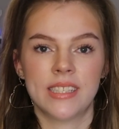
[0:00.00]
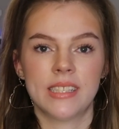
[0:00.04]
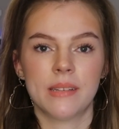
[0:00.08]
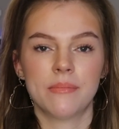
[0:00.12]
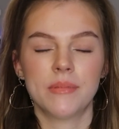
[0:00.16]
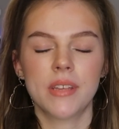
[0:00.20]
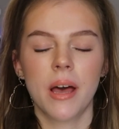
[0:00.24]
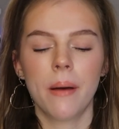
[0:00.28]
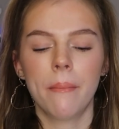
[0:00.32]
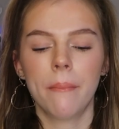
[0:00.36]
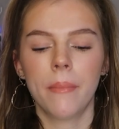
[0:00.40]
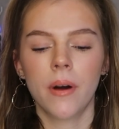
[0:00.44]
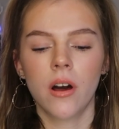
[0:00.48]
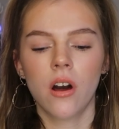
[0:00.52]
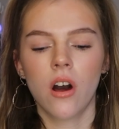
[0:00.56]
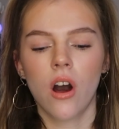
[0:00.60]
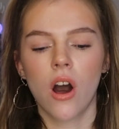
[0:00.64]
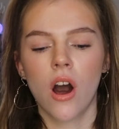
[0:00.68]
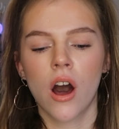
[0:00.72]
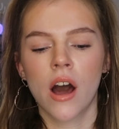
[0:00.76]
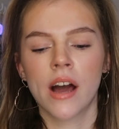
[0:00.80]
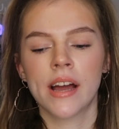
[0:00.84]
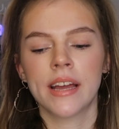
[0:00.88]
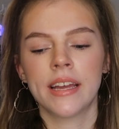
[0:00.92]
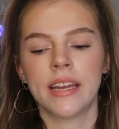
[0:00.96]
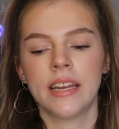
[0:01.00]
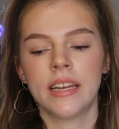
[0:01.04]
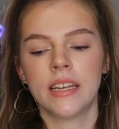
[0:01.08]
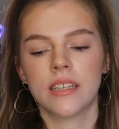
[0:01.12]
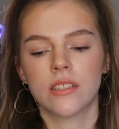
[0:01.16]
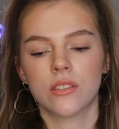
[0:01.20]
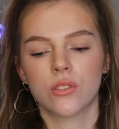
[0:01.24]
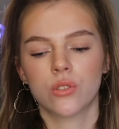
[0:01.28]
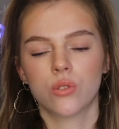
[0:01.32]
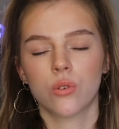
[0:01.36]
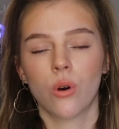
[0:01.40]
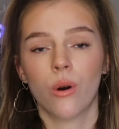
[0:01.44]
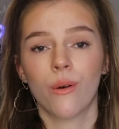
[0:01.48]
September, I
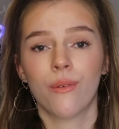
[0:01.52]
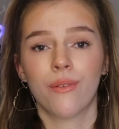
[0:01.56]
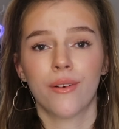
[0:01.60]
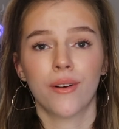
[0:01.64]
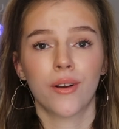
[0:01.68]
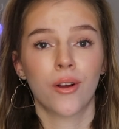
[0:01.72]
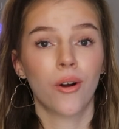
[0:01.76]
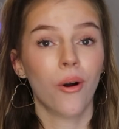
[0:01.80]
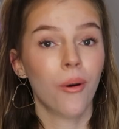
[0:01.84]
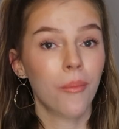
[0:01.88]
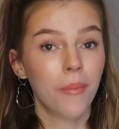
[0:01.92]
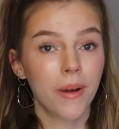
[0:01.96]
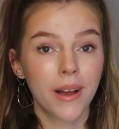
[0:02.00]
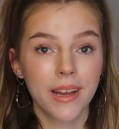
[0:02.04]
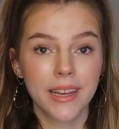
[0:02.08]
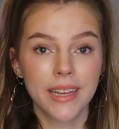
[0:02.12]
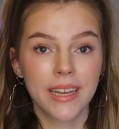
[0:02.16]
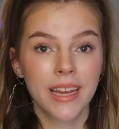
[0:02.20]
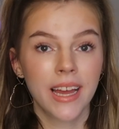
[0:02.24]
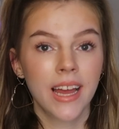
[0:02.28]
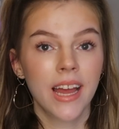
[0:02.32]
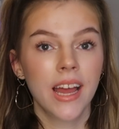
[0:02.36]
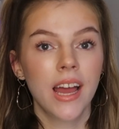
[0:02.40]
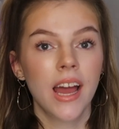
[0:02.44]
sort of got my